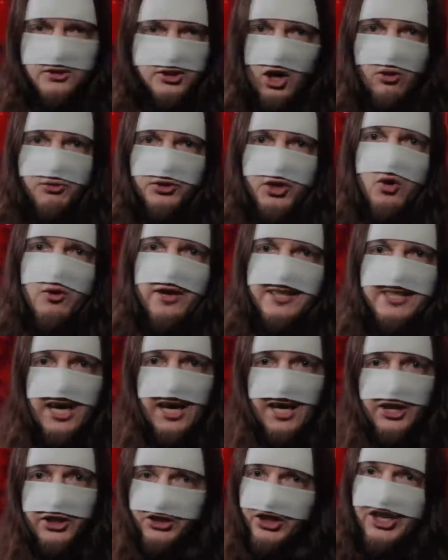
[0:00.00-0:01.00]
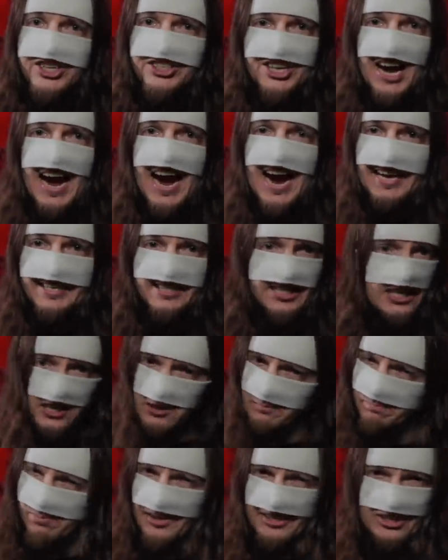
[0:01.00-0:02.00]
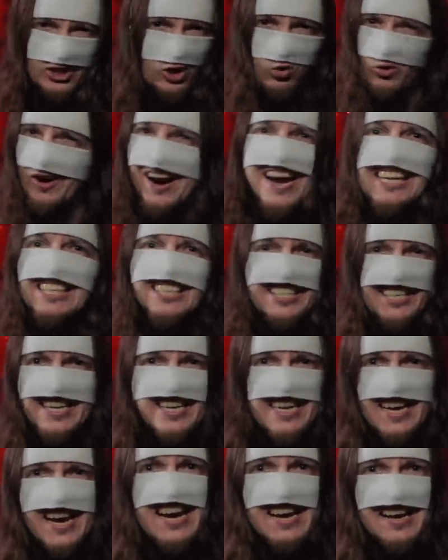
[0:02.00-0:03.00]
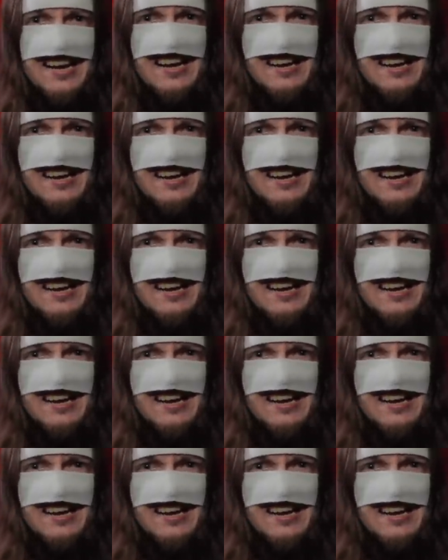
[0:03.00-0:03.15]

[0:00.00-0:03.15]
Don't do it! She's hot, but crazy!